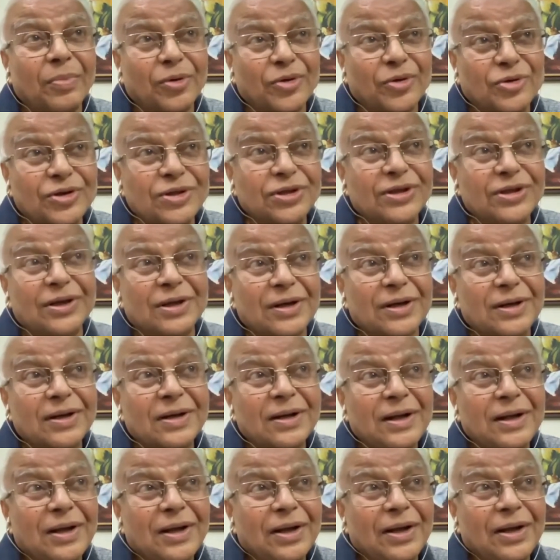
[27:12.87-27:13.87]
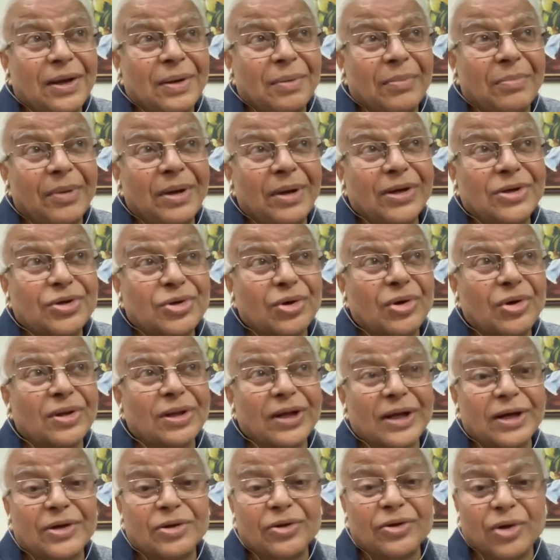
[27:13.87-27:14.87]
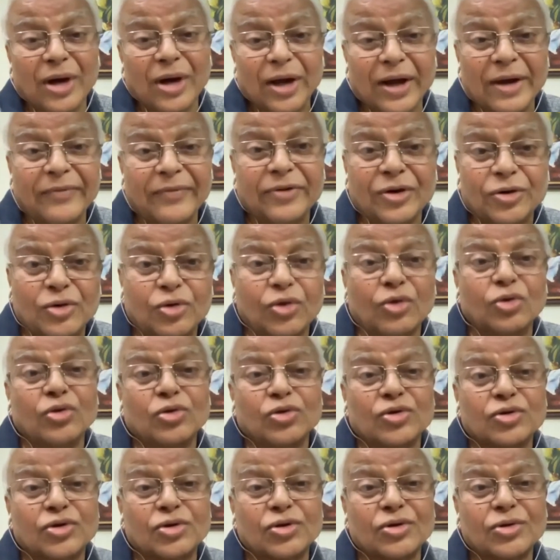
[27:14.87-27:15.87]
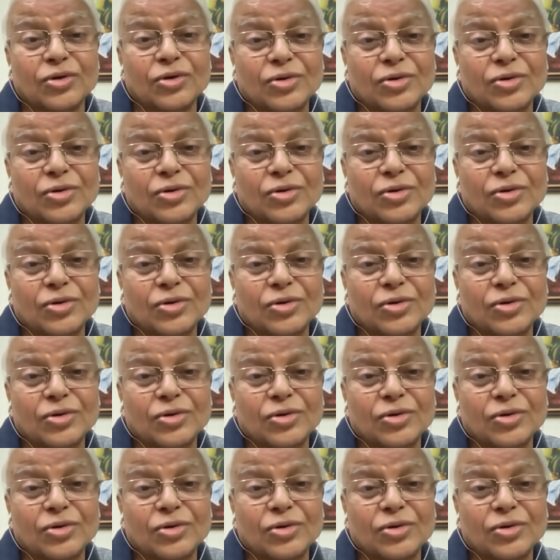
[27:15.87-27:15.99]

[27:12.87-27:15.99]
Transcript: procedure, make sure that you have the tools.